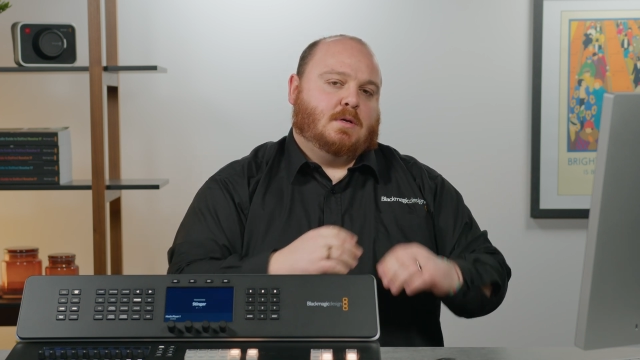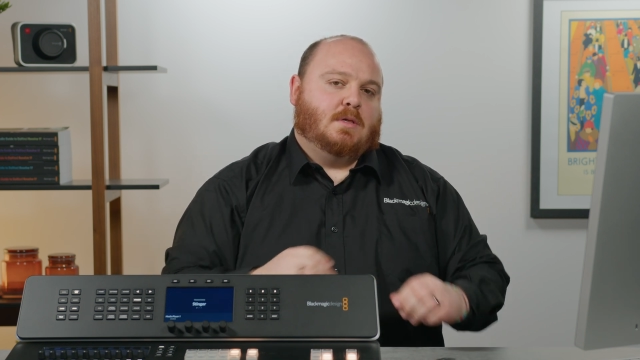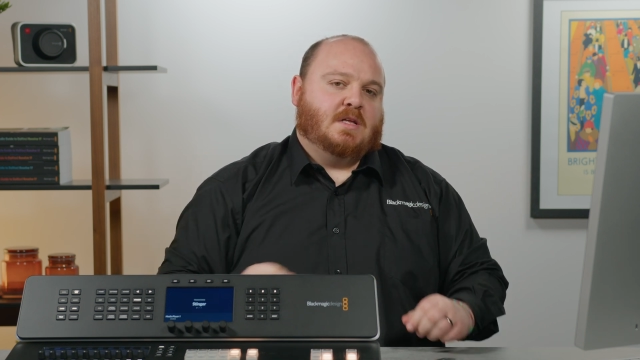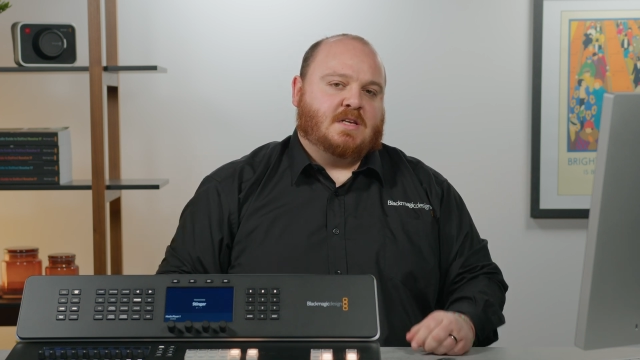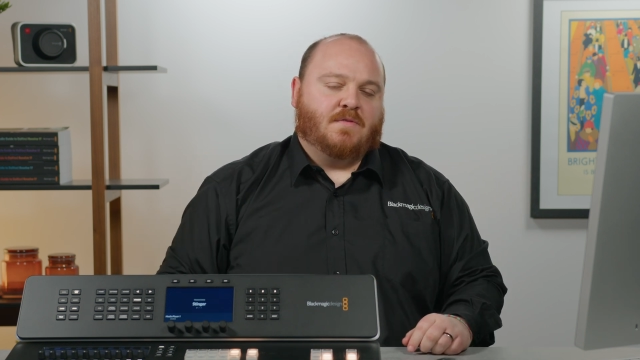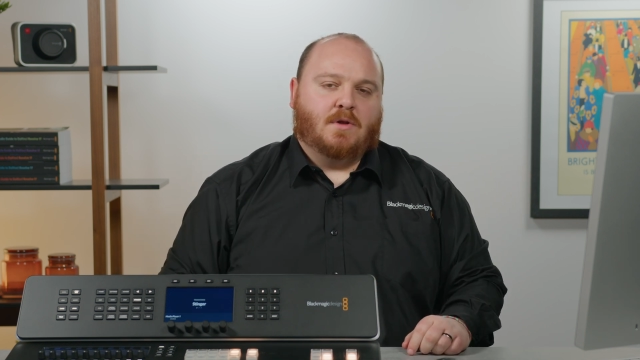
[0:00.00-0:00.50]

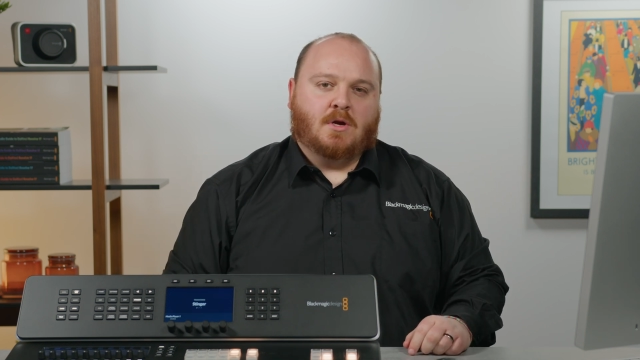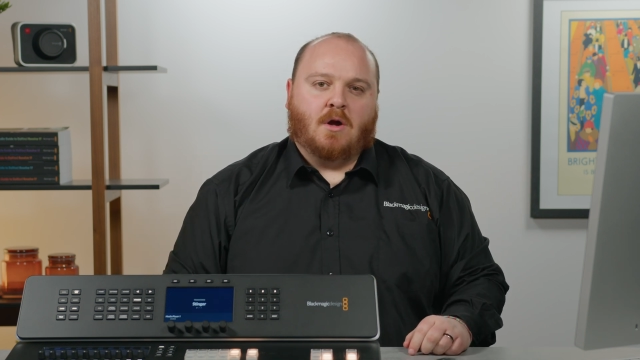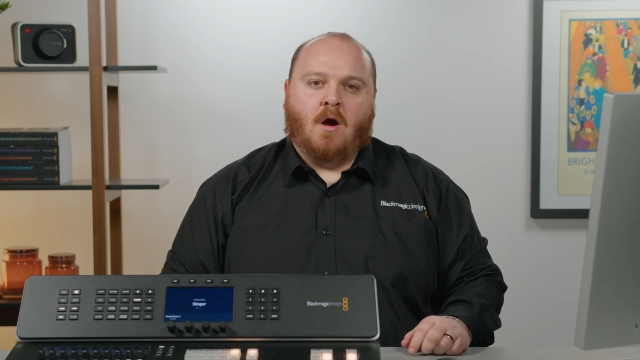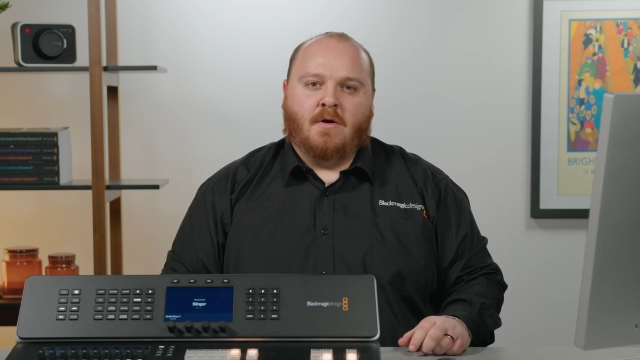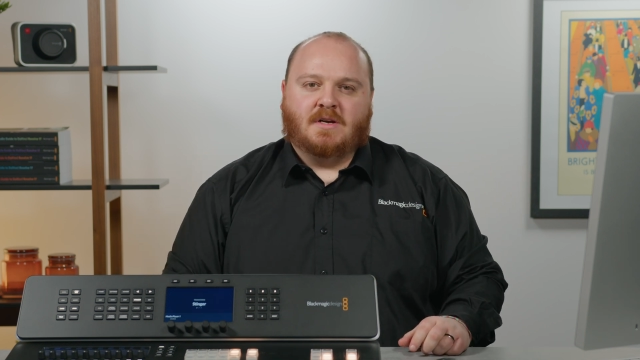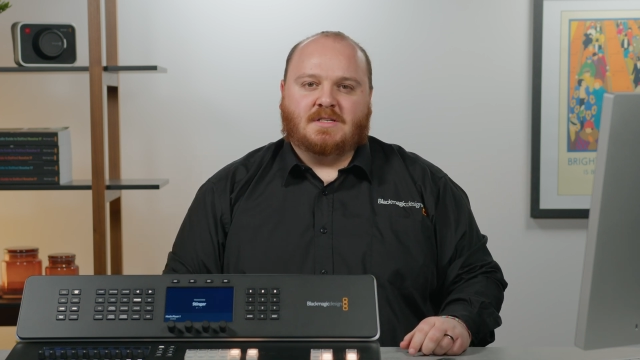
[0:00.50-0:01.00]
let's have a look at
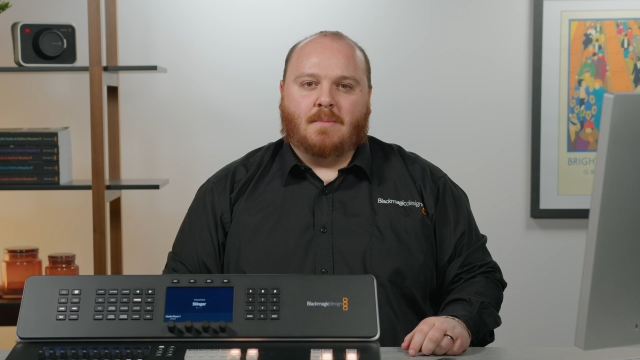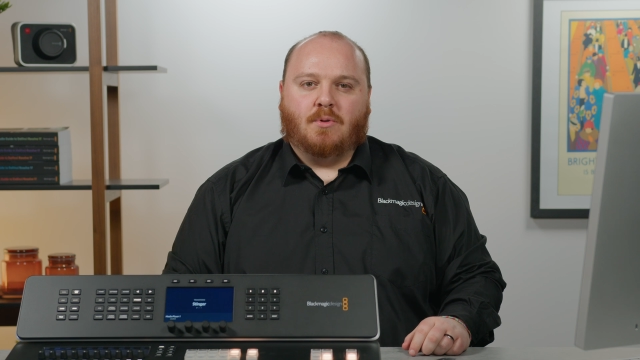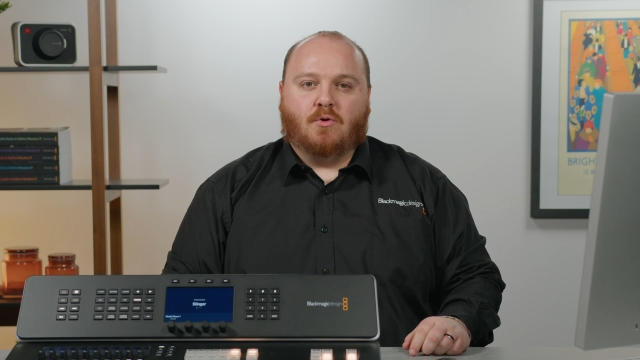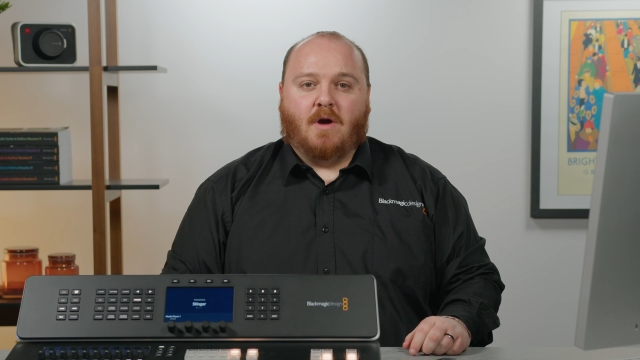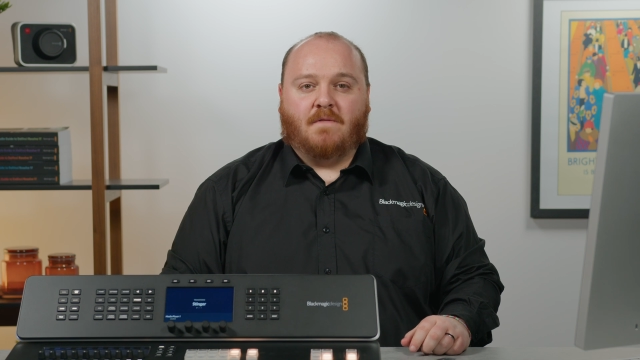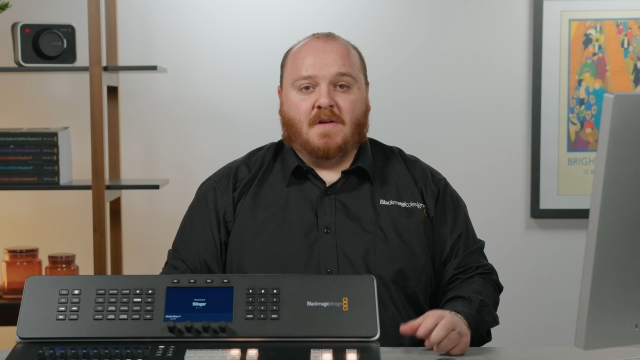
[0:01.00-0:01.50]
our
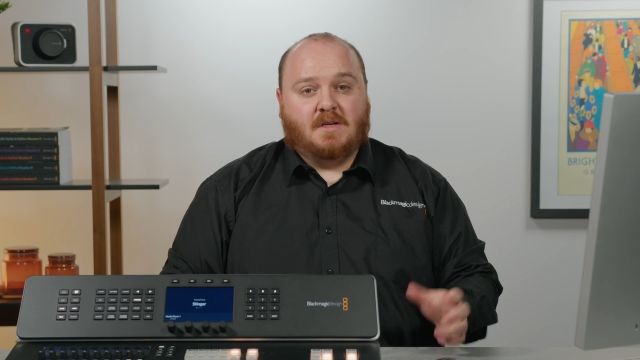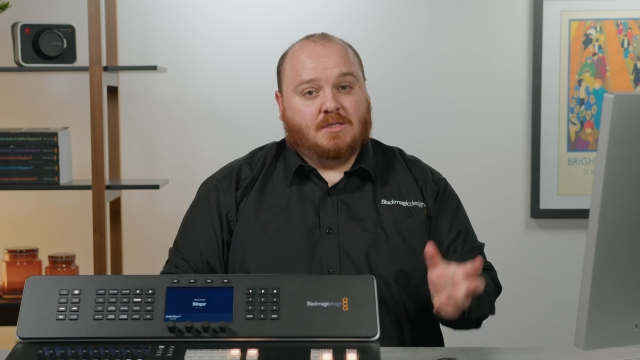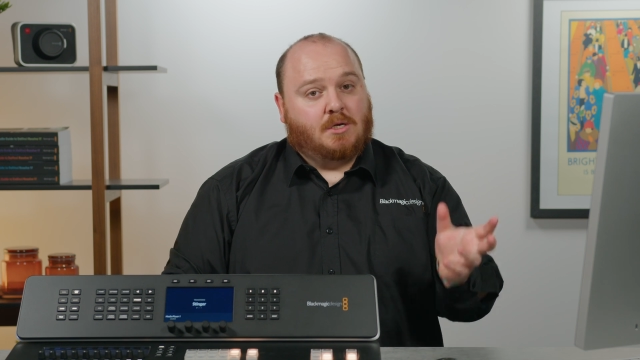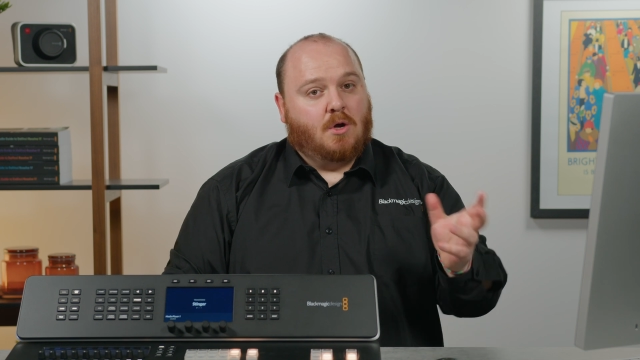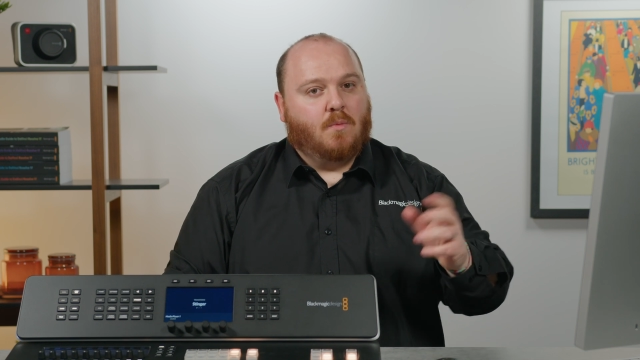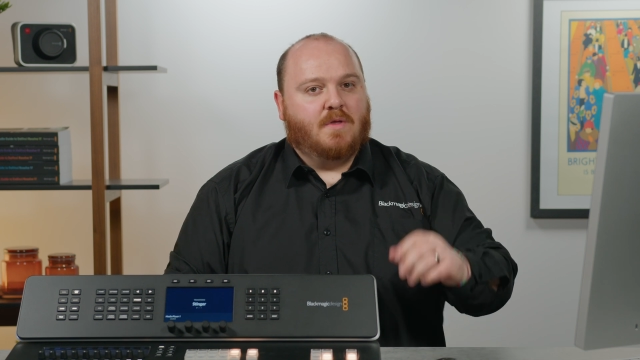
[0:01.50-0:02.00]
example graphics
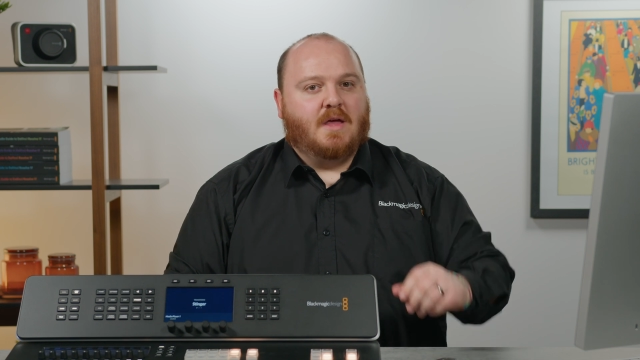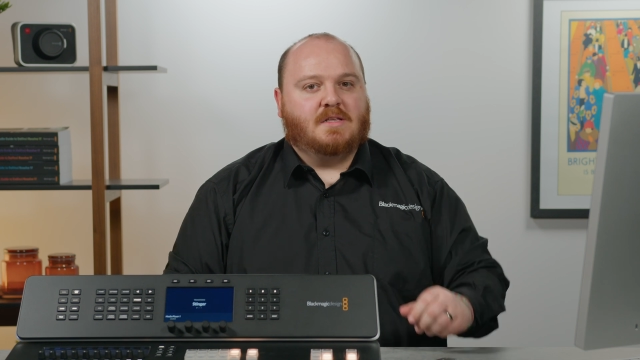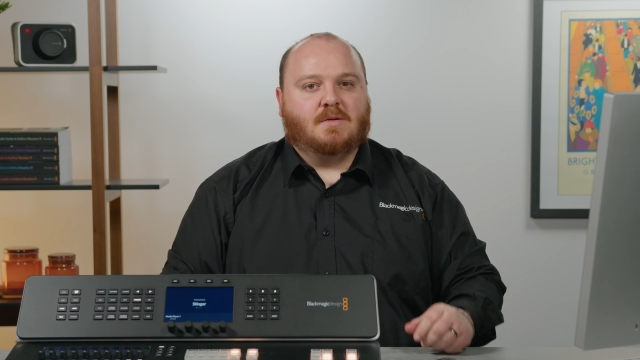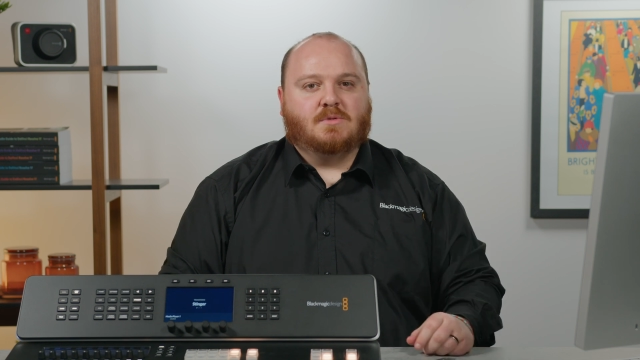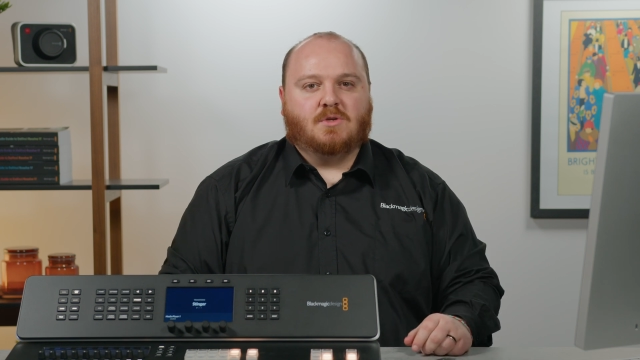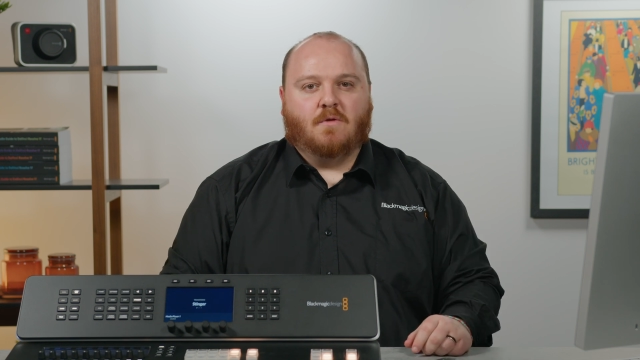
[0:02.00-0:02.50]
that come with
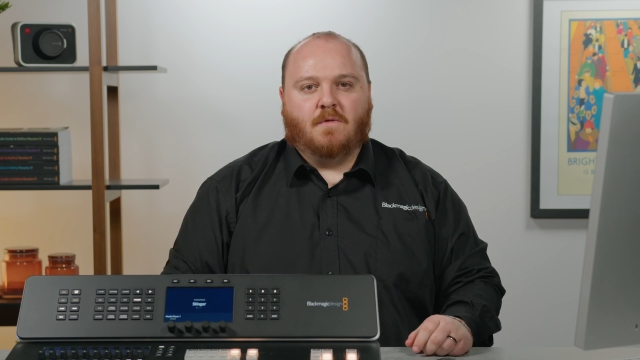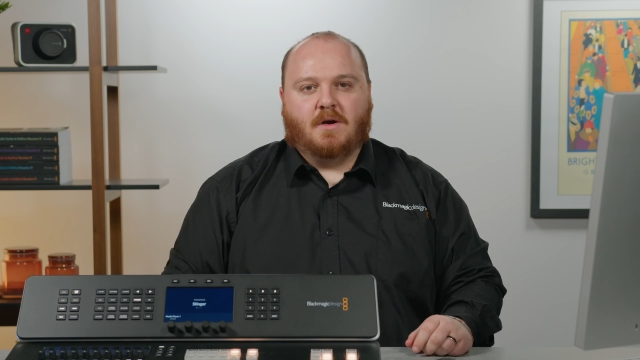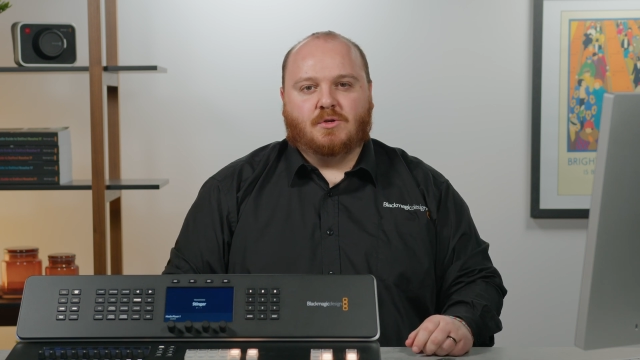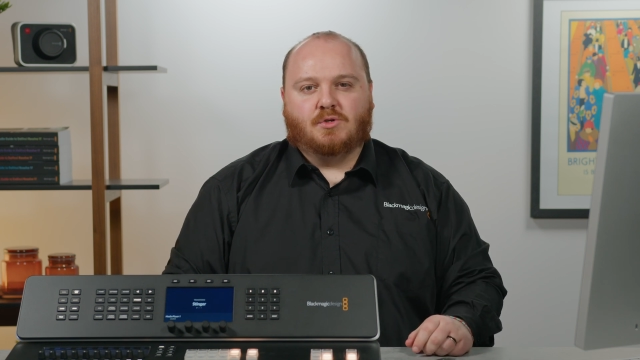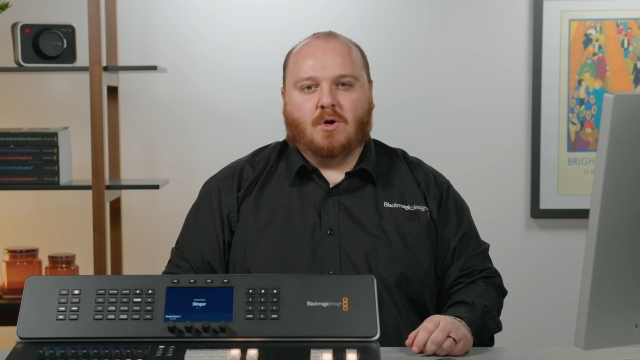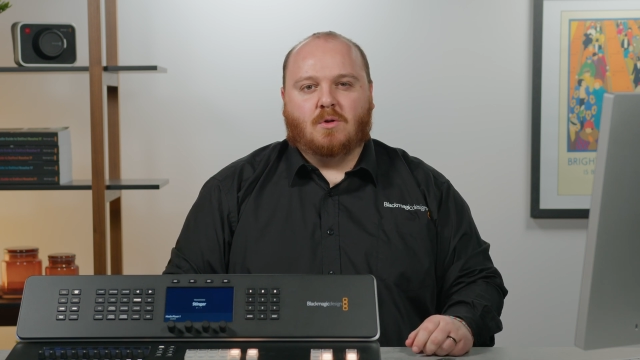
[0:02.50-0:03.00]
ATEM software
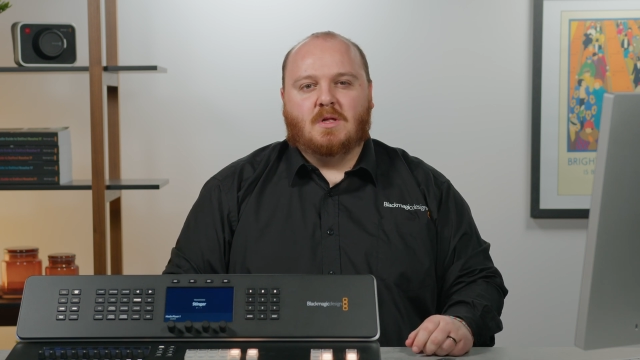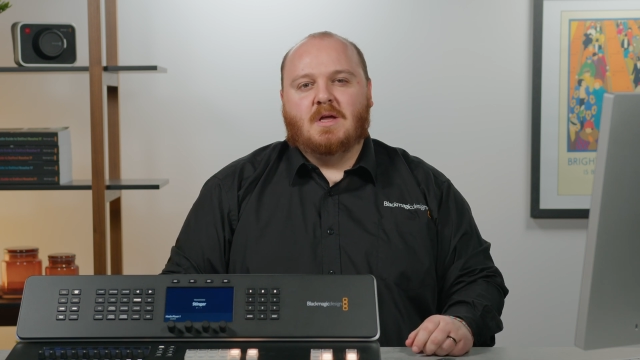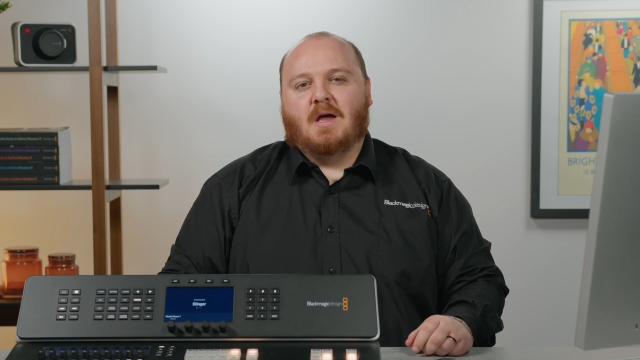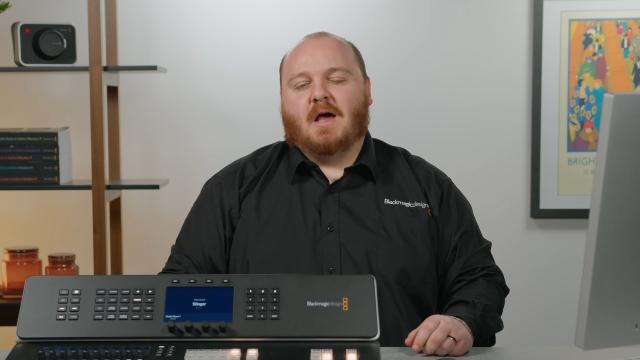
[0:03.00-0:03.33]
control,